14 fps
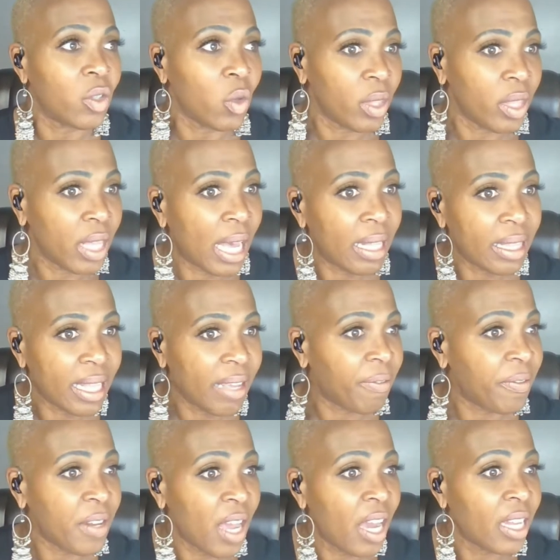so that
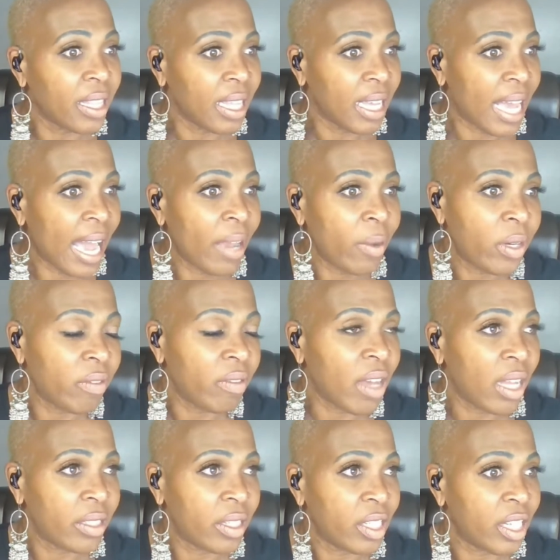if not, the guy would have
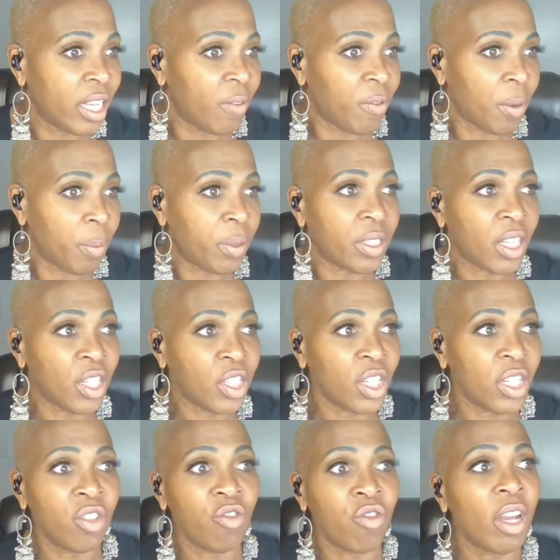gone to jail for
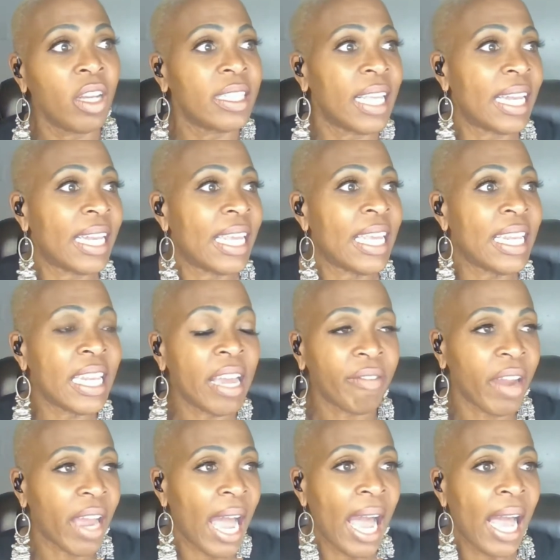possession of drugs that he
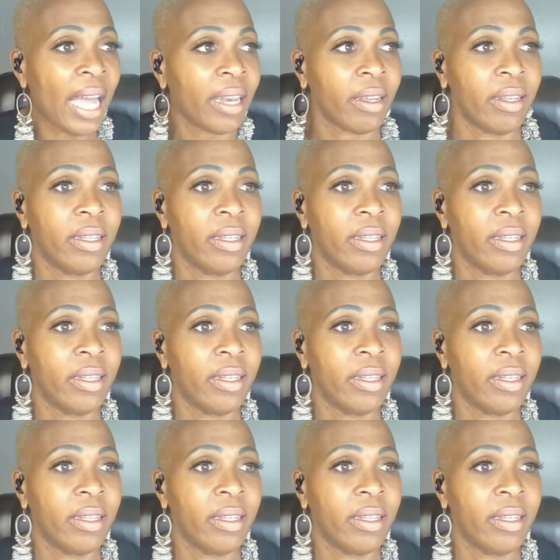never had.